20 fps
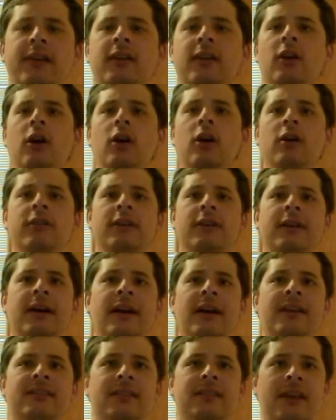and all the
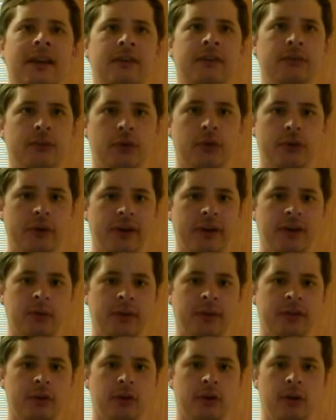guys like flirting
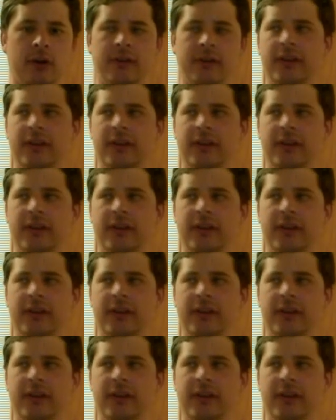with her.